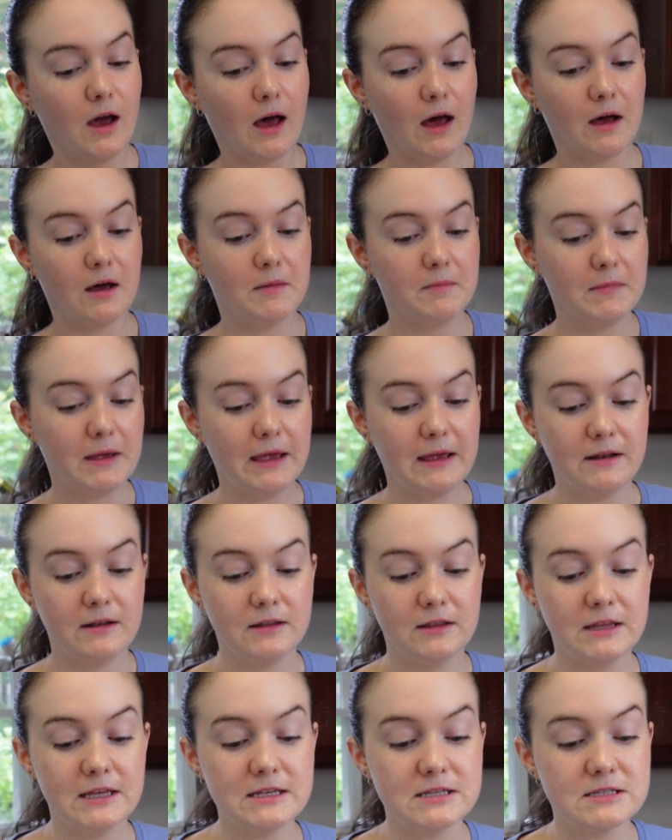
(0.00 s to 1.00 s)

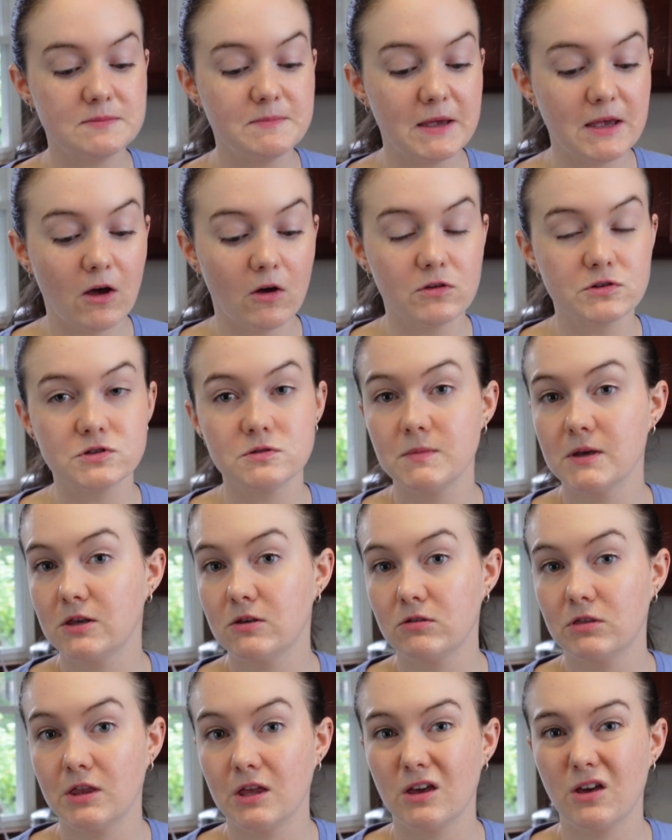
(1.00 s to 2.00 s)
And this may also make
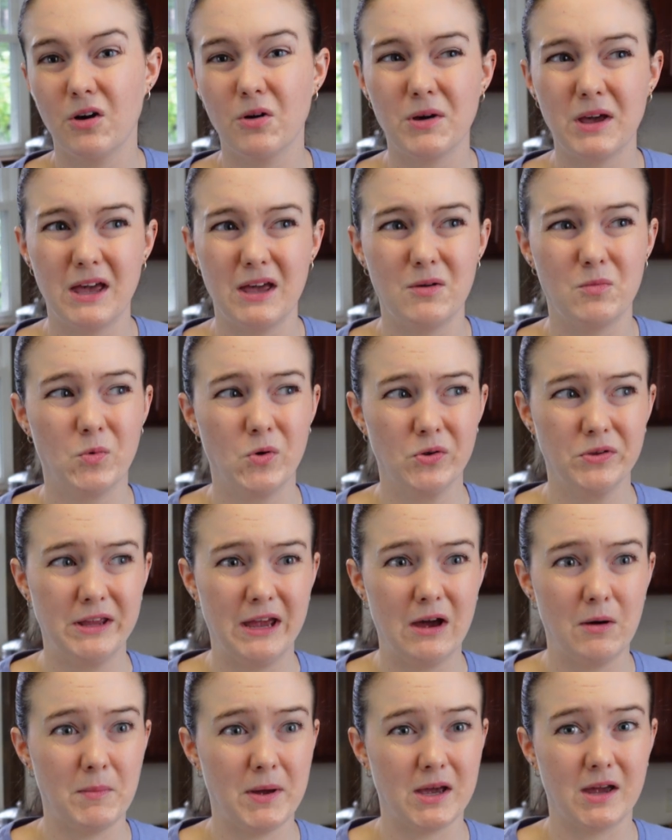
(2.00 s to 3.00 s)
you think, okay, well
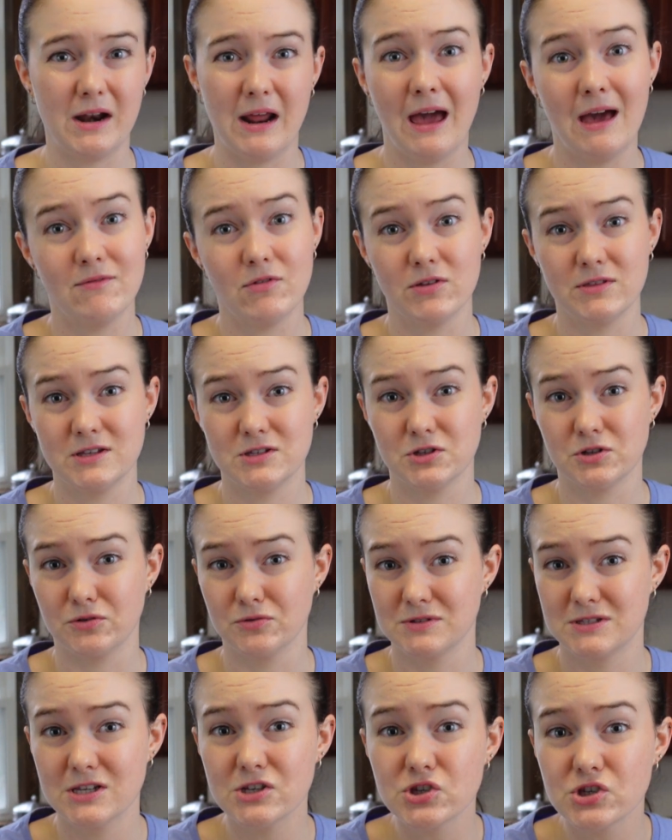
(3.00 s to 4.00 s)
now am I gonna have all these
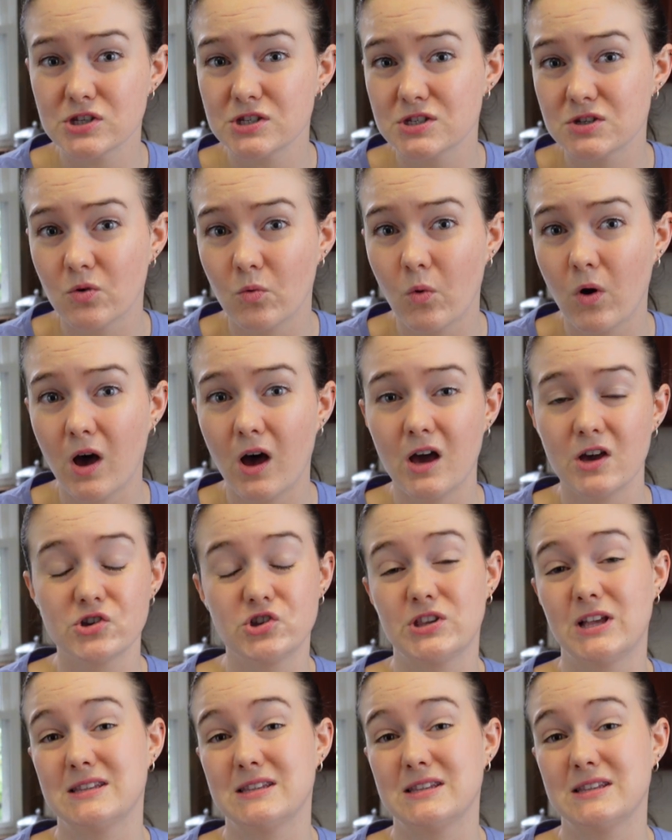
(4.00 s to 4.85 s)
little dishes to wash?